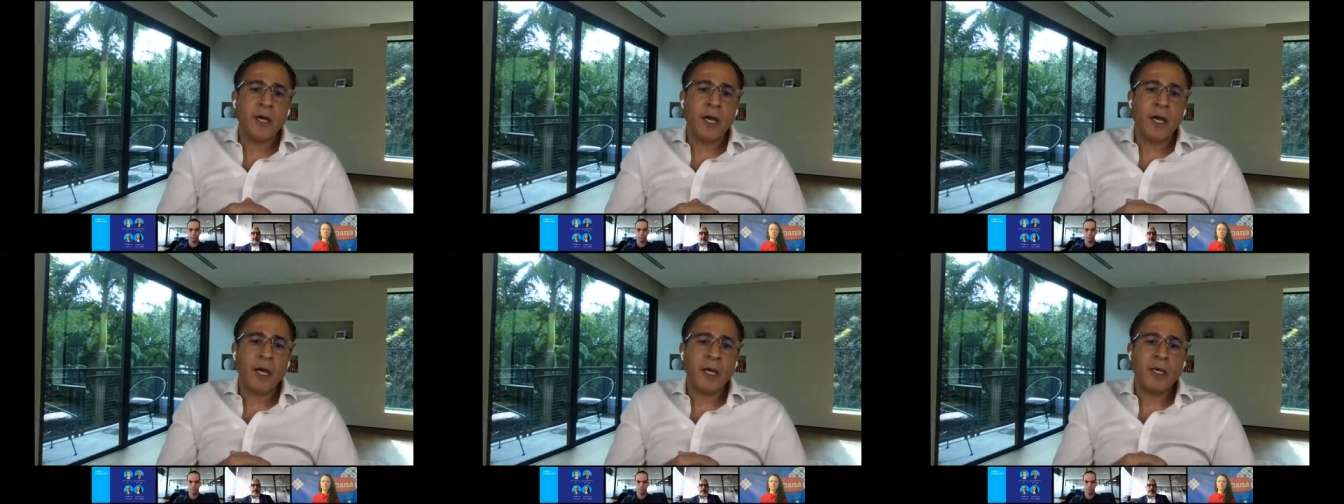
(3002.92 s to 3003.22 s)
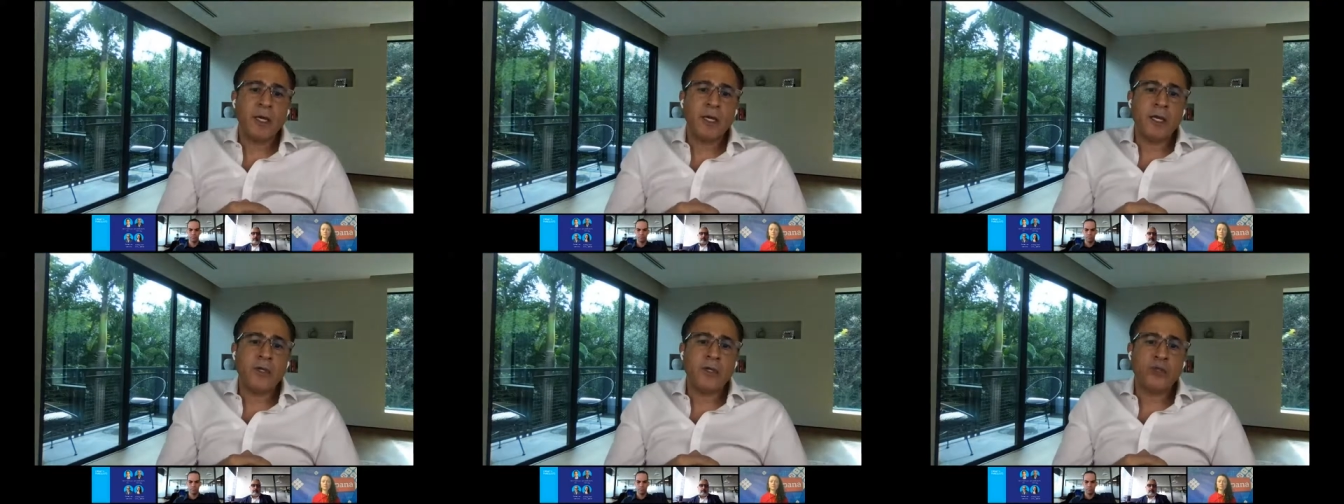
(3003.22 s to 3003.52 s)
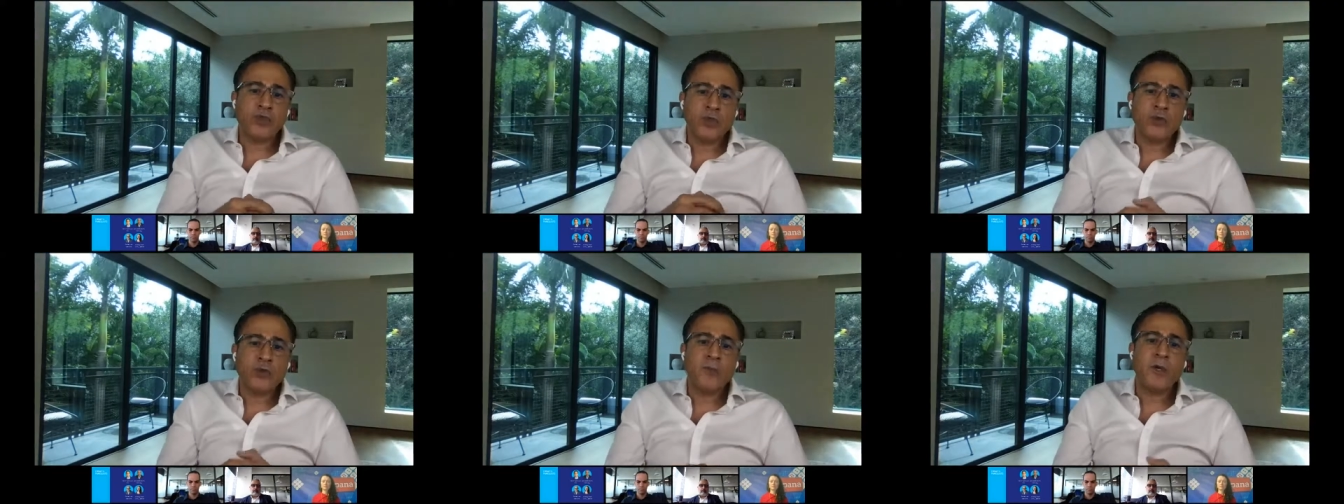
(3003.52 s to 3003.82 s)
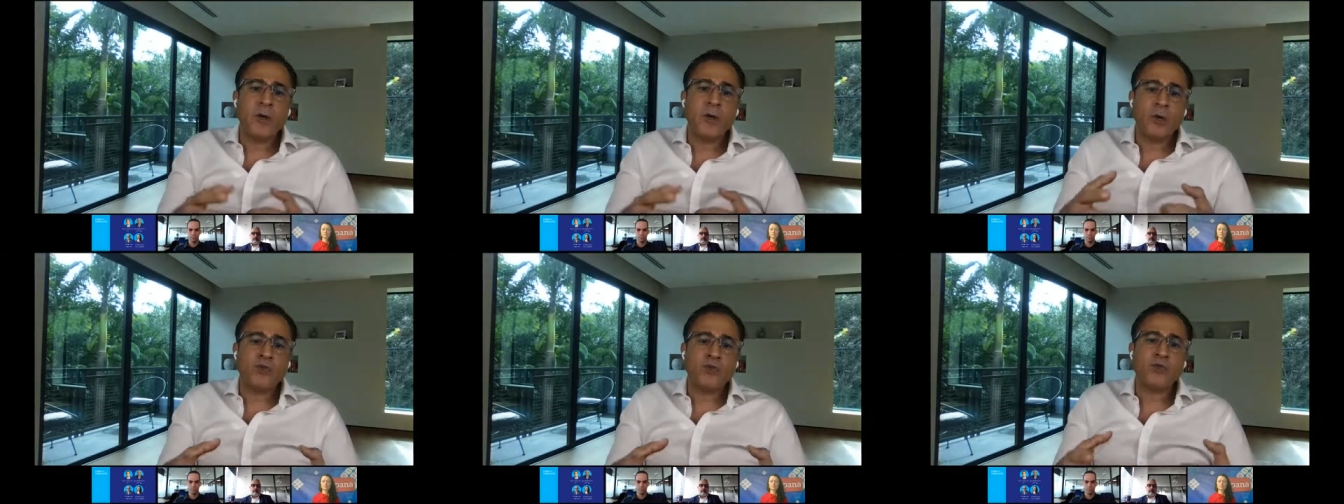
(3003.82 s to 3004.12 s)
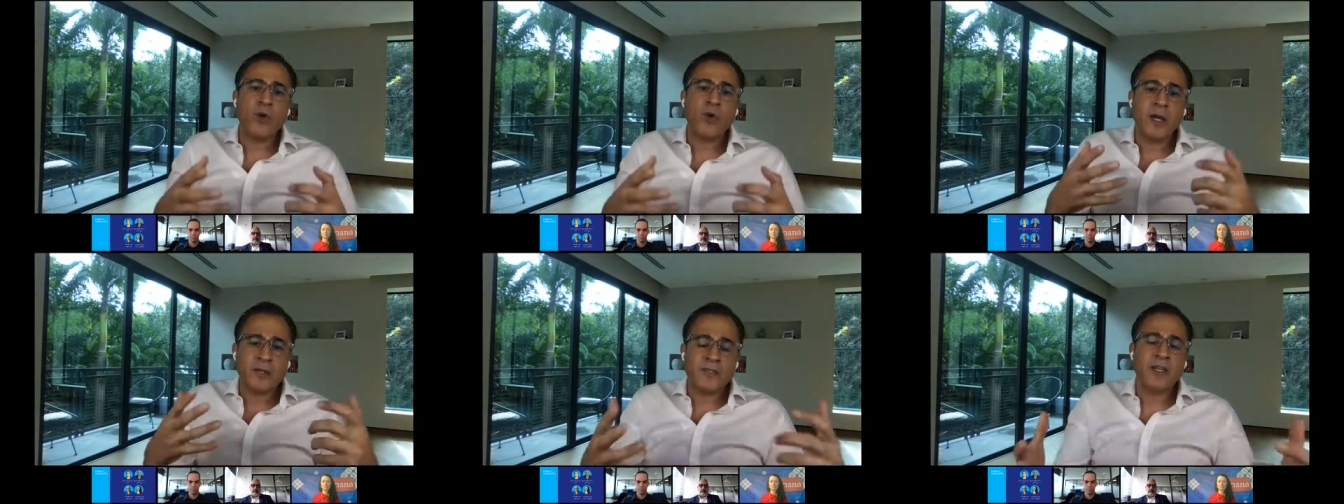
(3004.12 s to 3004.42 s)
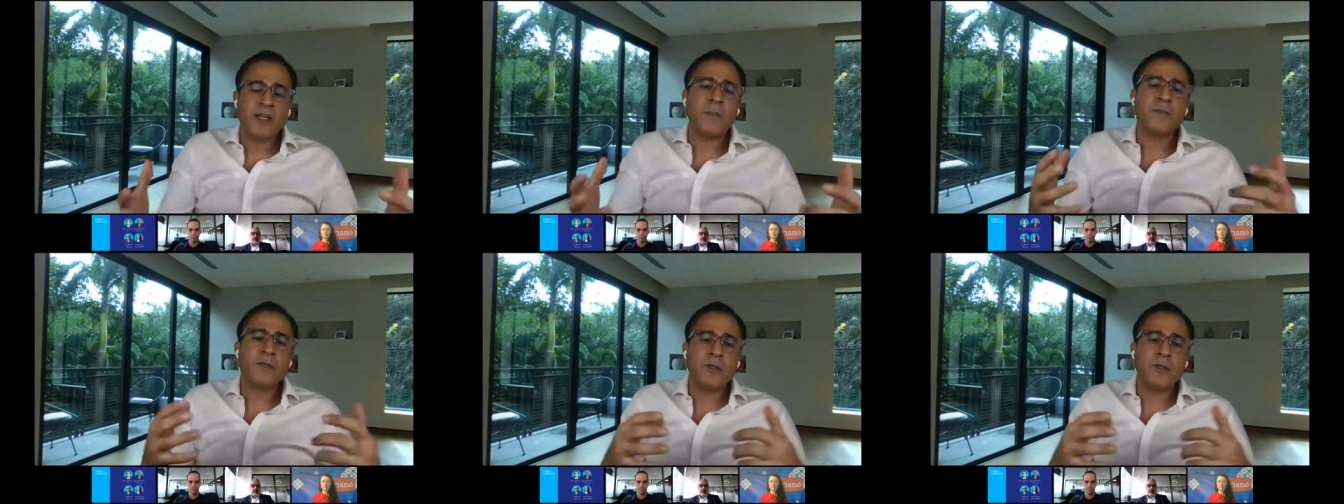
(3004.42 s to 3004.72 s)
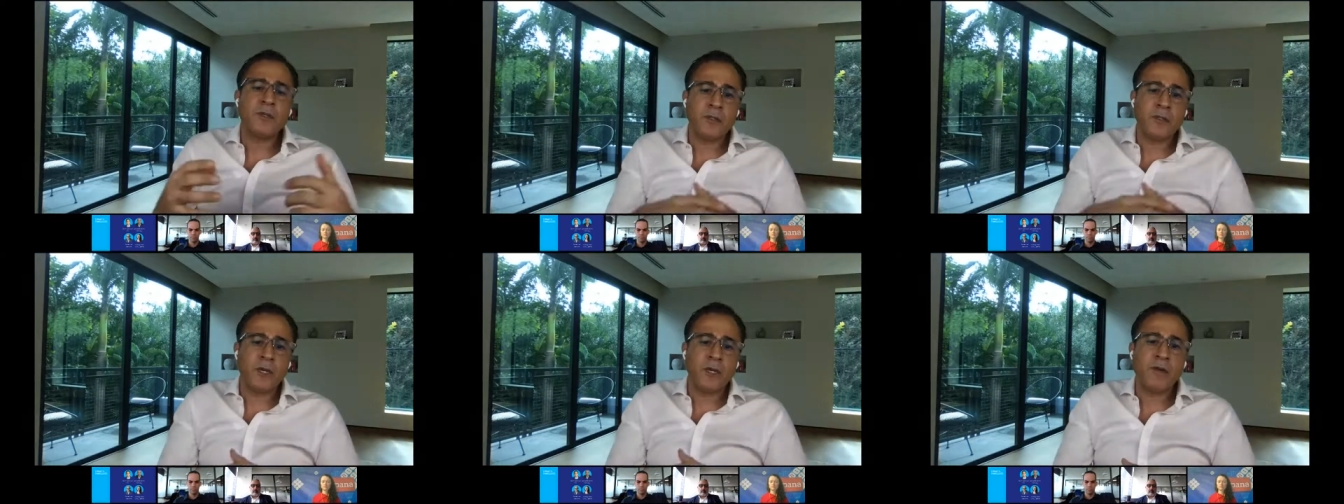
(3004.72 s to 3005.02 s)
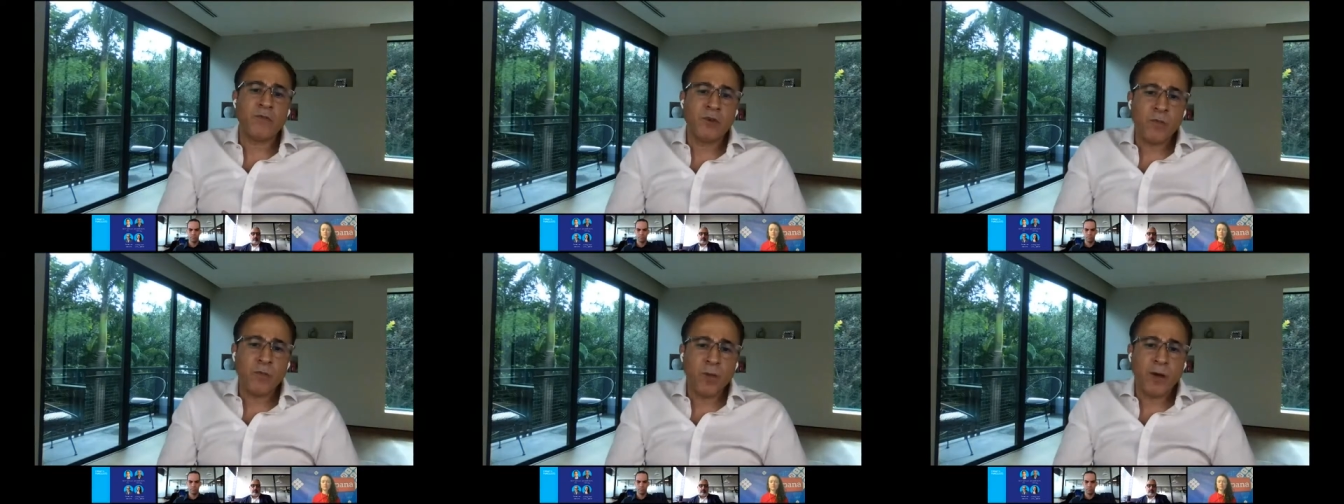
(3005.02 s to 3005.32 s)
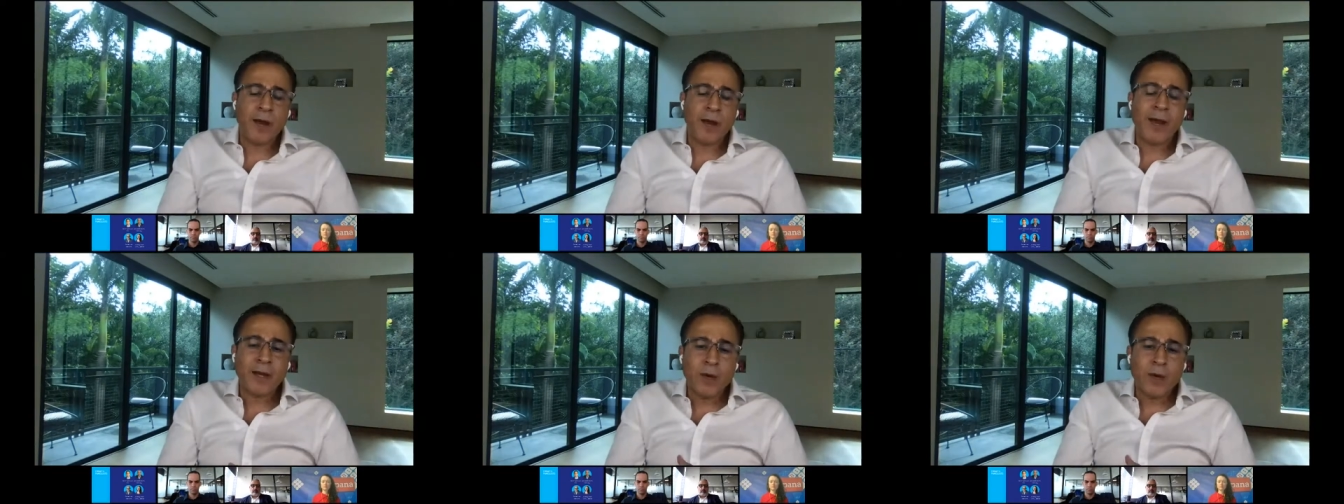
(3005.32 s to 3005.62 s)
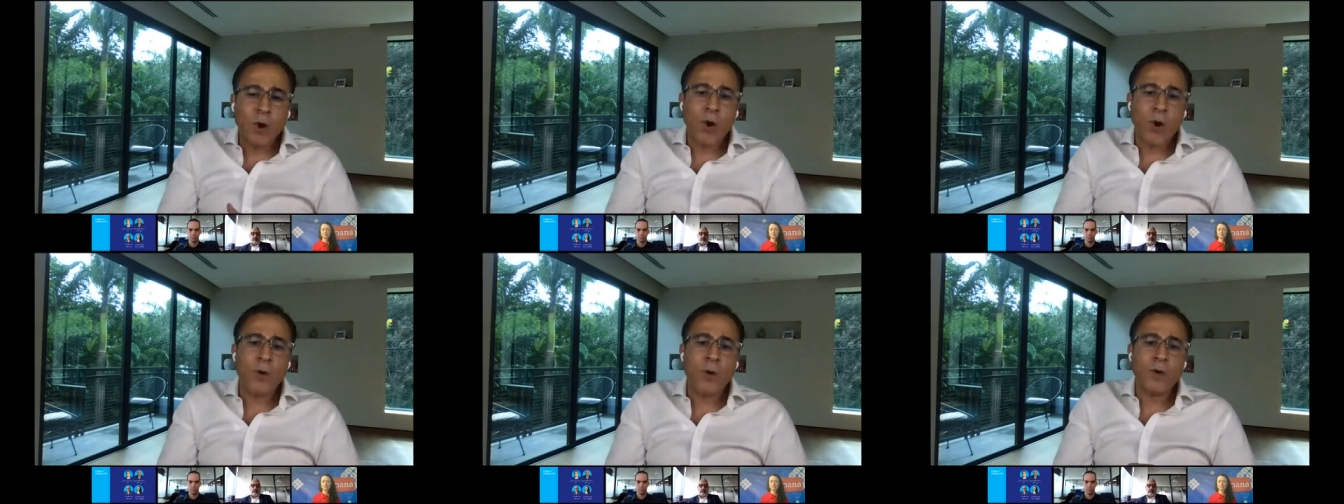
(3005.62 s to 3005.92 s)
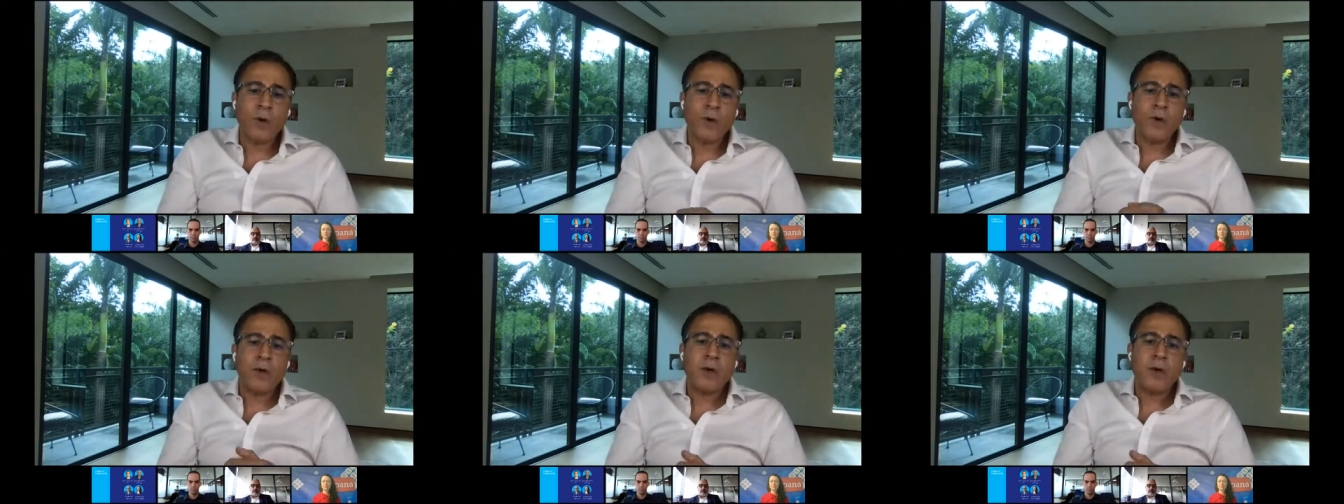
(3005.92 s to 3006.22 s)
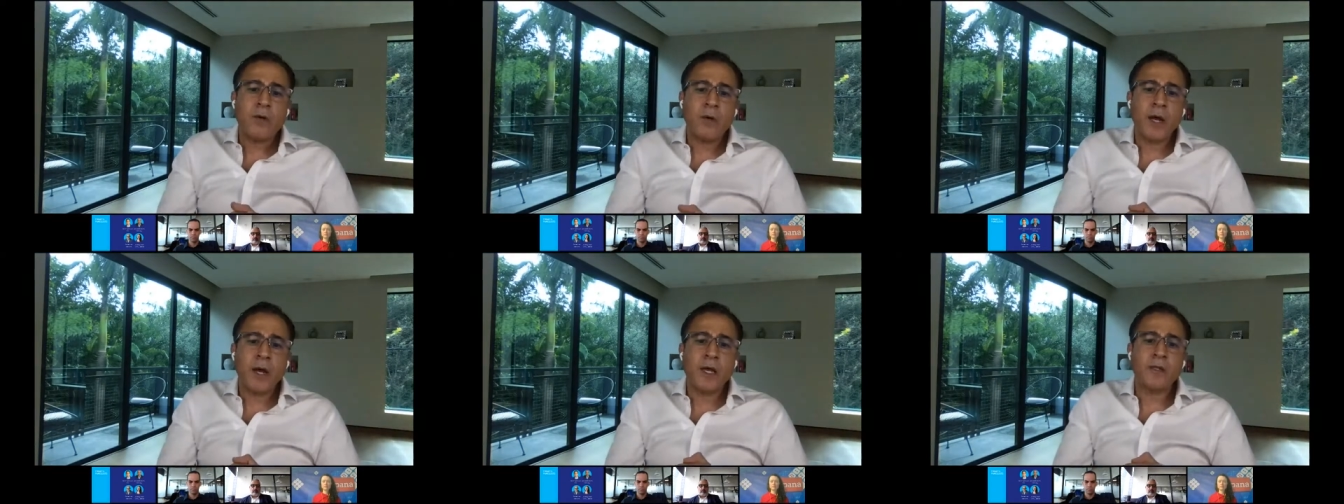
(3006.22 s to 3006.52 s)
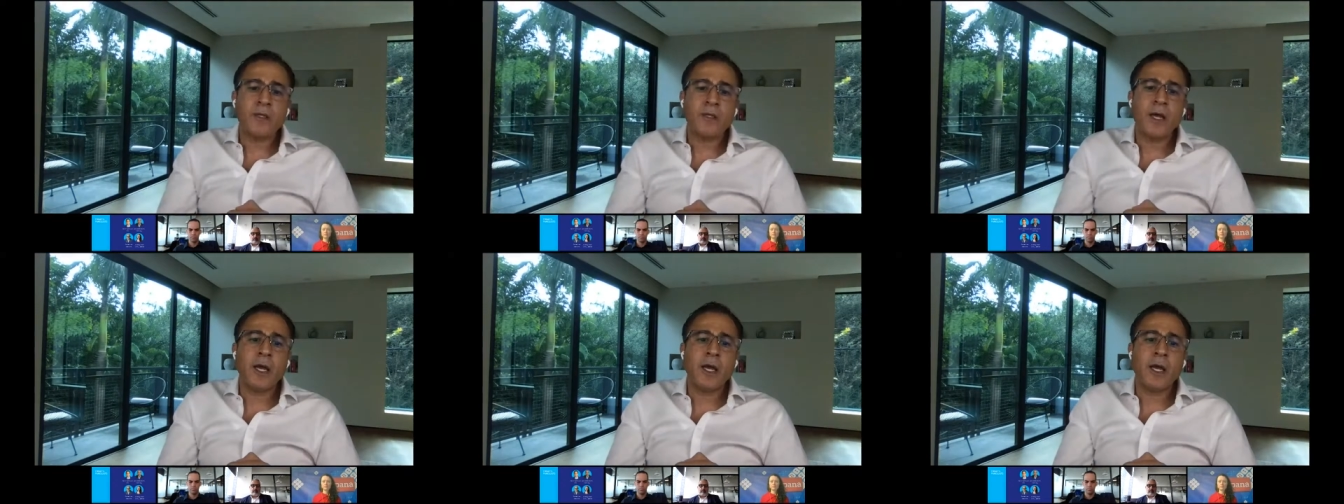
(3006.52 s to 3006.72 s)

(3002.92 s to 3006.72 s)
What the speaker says: And it should be also accepted everywhere I go, right?